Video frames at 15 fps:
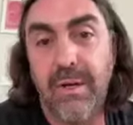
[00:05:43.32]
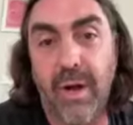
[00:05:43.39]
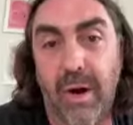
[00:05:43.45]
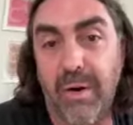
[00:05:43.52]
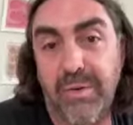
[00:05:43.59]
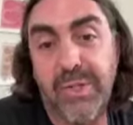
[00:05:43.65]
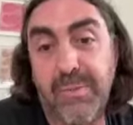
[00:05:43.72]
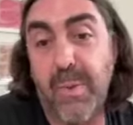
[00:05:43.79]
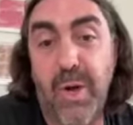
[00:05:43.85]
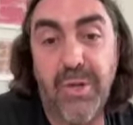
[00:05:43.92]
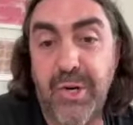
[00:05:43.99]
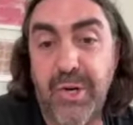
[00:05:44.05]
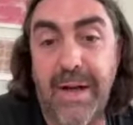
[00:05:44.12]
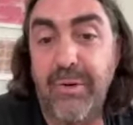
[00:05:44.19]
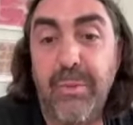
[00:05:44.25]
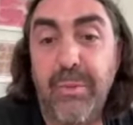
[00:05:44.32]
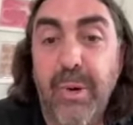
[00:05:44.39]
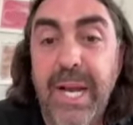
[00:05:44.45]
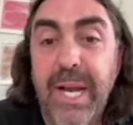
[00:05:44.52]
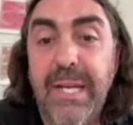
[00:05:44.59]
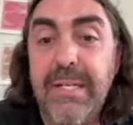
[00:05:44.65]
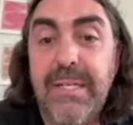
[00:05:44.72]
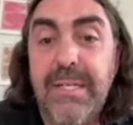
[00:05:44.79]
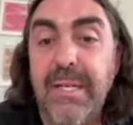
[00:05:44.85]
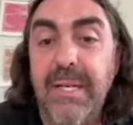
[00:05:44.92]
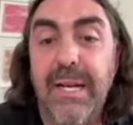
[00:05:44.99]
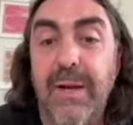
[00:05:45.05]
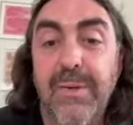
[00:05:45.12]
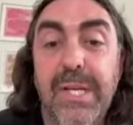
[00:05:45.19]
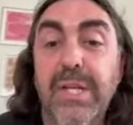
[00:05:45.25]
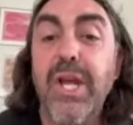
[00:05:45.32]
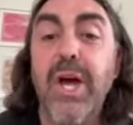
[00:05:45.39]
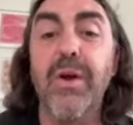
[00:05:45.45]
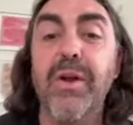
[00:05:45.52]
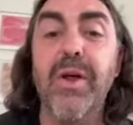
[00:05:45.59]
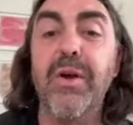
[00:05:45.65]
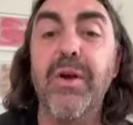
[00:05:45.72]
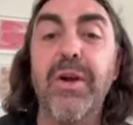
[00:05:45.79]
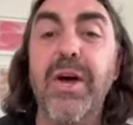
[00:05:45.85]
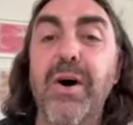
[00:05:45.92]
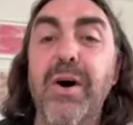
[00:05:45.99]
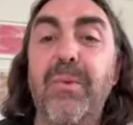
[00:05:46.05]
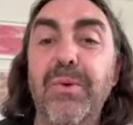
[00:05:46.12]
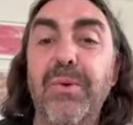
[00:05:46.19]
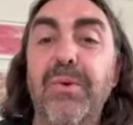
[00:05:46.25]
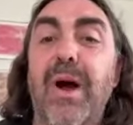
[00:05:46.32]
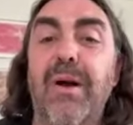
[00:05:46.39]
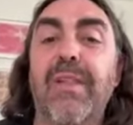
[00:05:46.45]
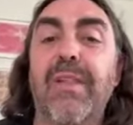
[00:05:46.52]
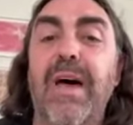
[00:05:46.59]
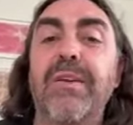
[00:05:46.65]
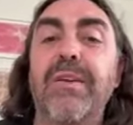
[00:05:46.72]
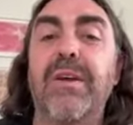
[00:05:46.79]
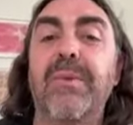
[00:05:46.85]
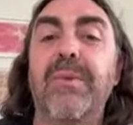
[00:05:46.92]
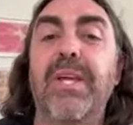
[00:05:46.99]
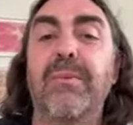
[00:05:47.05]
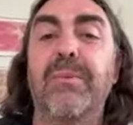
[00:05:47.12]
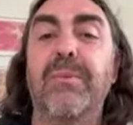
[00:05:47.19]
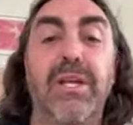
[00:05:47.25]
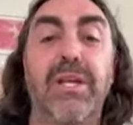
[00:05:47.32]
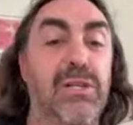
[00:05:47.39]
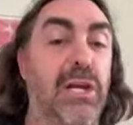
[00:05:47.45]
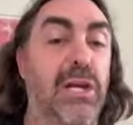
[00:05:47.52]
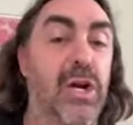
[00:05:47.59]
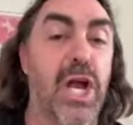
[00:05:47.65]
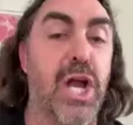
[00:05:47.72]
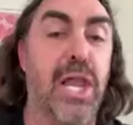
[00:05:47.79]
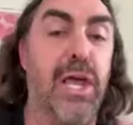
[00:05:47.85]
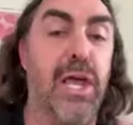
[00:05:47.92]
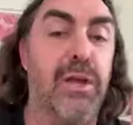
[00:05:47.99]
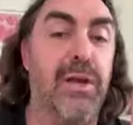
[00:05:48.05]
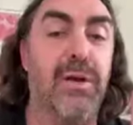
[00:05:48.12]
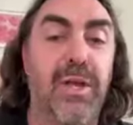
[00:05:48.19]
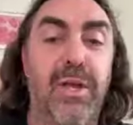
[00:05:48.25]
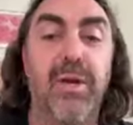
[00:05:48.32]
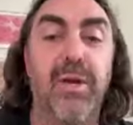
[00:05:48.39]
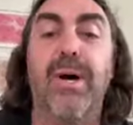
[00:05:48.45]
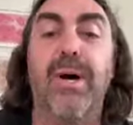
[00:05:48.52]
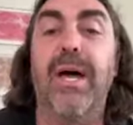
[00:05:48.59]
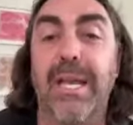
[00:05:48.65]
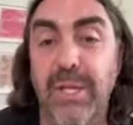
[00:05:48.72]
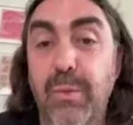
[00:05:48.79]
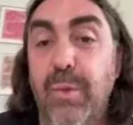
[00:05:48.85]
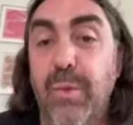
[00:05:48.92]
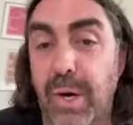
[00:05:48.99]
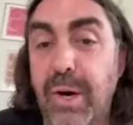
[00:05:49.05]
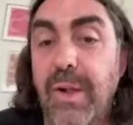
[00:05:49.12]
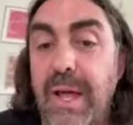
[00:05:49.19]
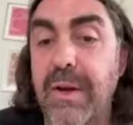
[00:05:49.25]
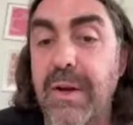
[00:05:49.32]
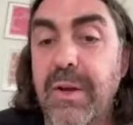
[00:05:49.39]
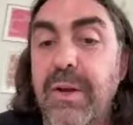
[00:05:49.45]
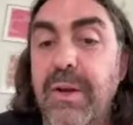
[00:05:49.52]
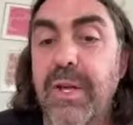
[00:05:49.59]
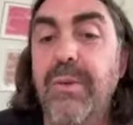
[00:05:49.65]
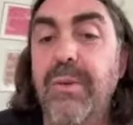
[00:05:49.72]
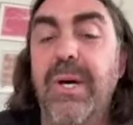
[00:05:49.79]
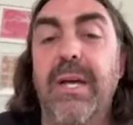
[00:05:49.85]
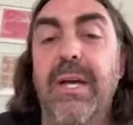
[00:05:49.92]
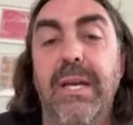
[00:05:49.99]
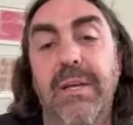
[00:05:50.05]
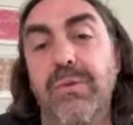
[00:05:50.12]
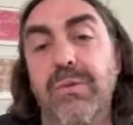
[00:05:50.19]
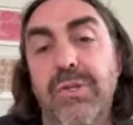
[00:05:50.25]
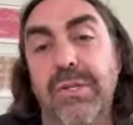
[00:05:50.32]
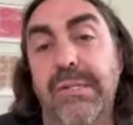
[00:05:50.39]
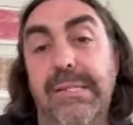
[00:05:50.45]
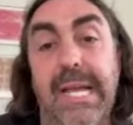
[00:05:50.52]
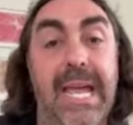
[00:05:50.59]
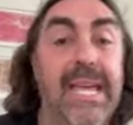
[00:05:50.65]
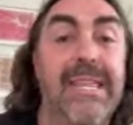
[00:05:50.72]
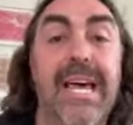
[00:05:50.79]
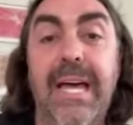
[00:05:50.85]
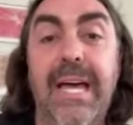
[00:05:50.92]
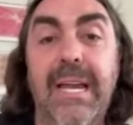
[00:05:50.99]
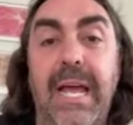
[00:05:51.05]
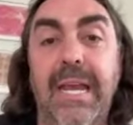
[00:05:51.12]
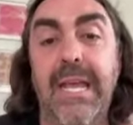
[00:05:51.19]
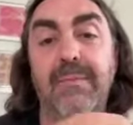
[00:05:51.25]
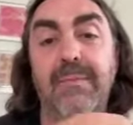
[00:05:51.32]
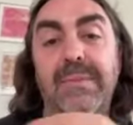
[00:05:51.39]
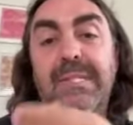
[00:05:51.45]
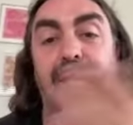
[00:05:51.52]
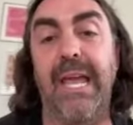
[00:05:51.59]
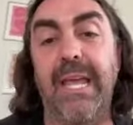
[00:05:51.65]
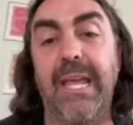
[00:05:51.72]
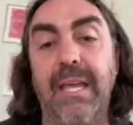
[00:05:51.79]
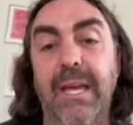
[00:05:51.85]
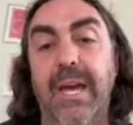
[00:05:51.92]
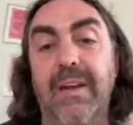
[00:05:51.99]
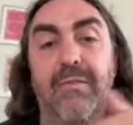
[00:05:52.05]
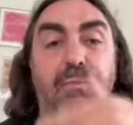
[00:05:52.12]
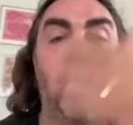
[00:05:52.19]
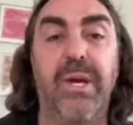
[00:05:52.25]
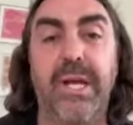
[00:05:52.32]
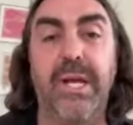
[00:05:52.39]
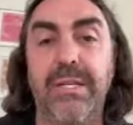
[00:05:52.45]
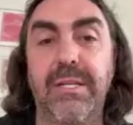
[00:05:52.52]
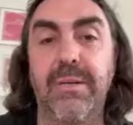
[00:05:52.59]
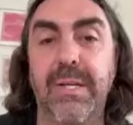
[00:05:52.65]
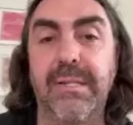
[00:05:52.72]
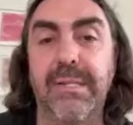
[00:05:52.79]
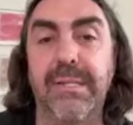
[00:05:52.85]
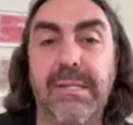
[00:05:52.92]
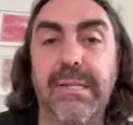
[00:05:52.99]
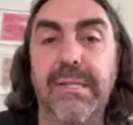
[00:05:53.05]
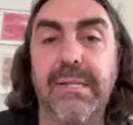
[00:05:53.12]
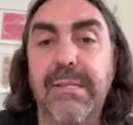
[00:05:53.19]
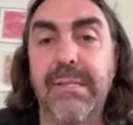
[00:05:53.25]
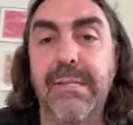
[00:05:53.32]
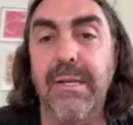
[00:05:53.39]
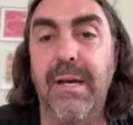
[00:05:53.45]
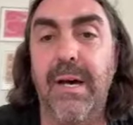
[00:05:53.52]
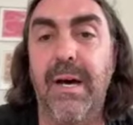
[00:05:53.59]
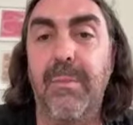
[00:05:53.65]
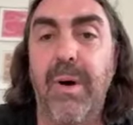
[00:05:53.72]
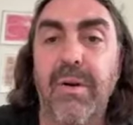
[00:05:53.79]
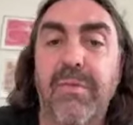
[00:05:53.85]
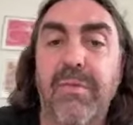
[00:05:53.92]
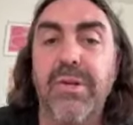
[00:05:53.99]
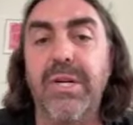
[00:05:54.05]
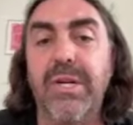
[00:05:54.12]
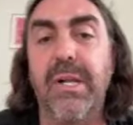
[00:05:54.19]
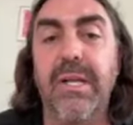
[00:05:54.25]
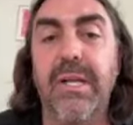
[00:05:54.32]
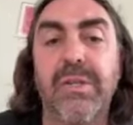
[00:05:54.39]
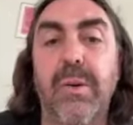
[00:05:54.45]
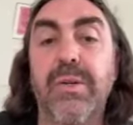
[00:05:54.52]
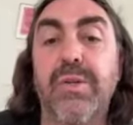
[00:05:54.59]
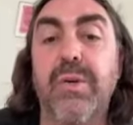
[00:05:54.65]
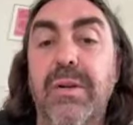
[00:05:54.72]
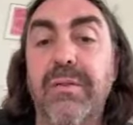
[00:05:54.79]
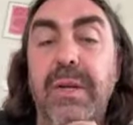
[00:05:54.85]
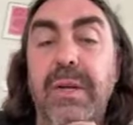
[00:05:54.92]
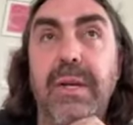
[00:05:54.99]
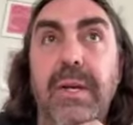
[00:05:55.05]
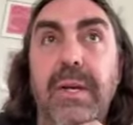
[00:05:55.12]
our small travel brand. And I was like, no, you are allowed to come to Cuba. And he's like, you're not allowed to go to Cuba. And you were allowed to go to Cuba. And he was just saying that, and him saying it kind of put it into existence, unfortunately. So it sort of